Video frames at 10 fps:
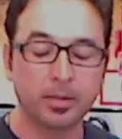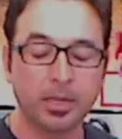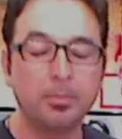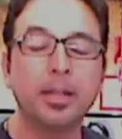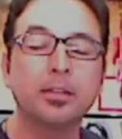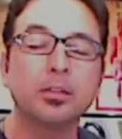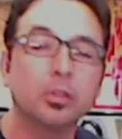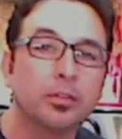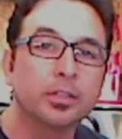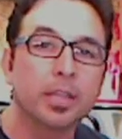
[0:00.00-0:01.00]
anybody at the
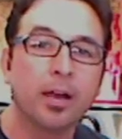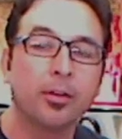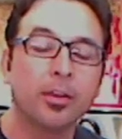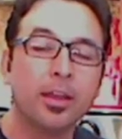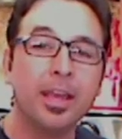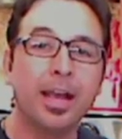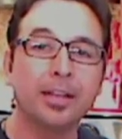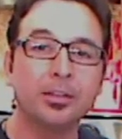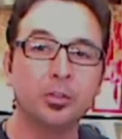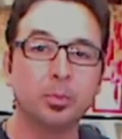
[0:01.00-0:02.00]
service counter
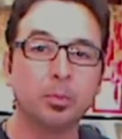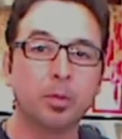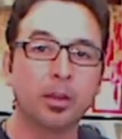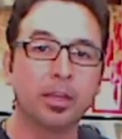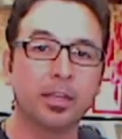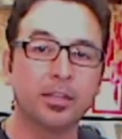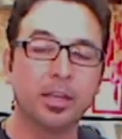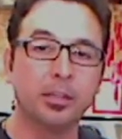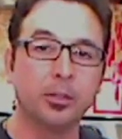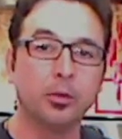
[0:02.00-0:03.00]
at the supermarket can
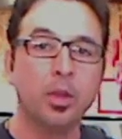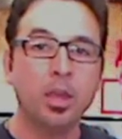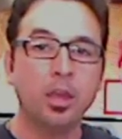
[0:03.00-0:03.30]
tell you